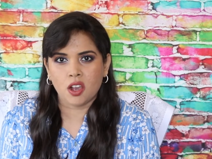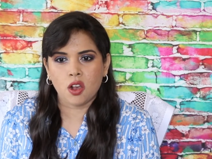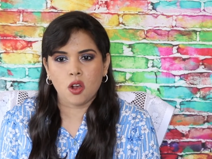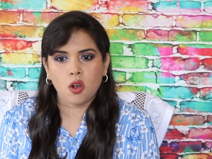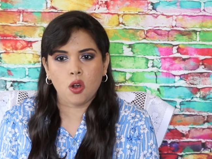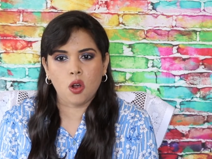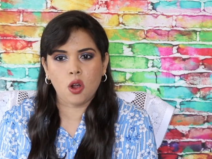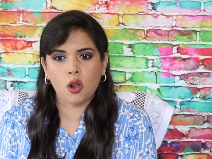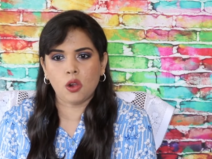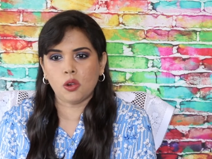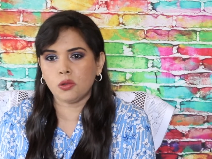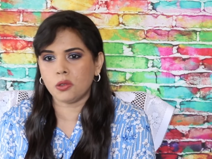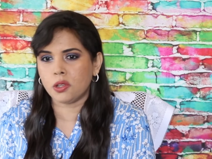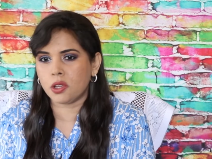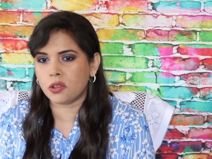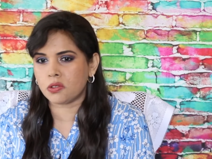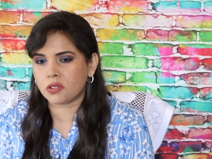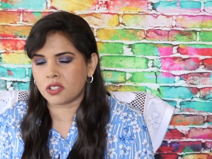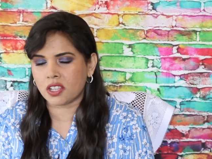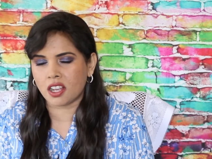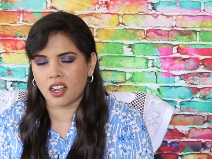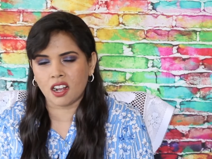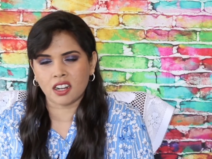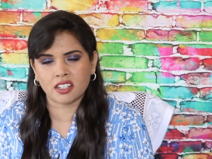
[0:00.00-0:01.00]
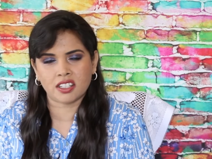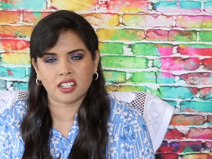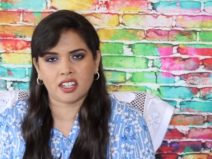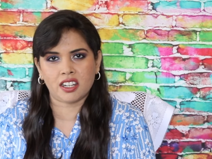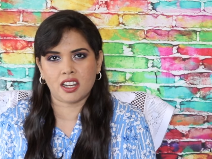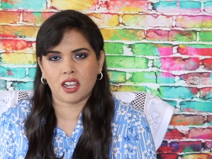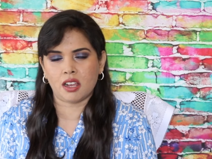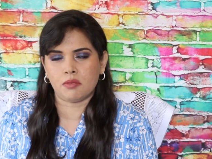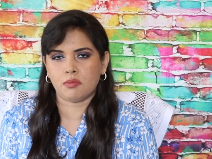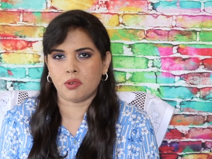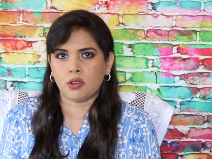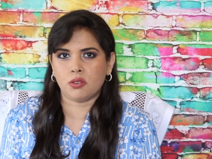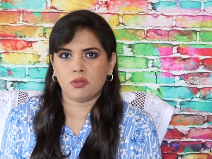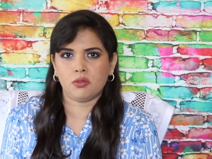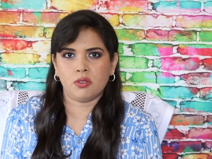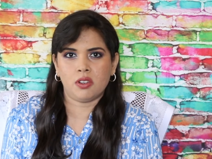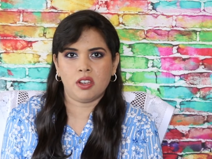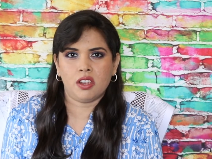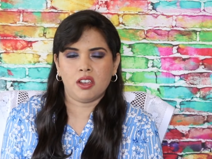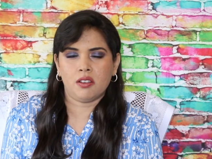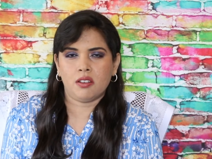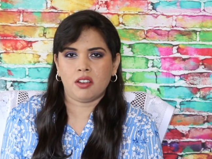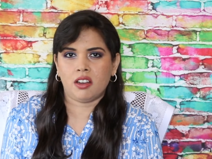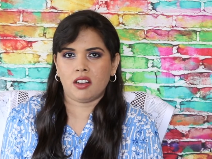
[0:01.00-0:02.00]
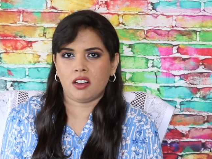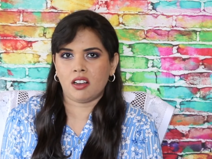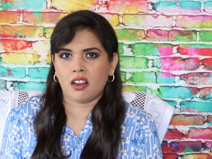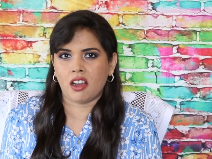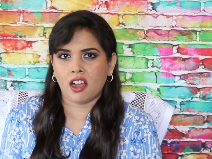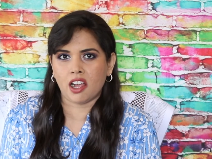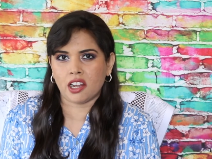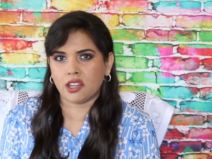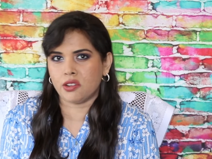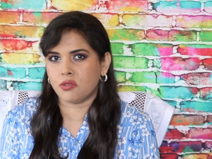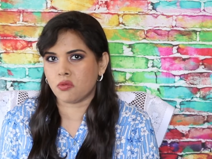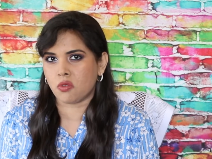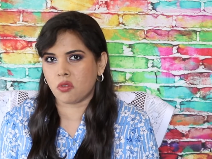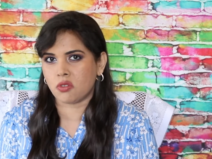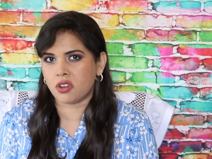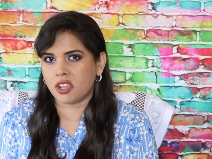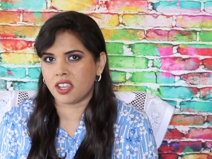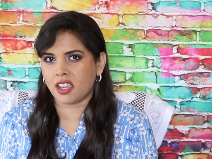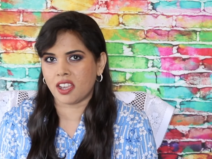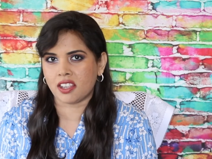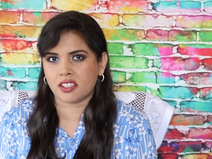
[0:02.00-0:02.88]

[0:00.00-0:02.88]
All those Hada Labo hyaluronic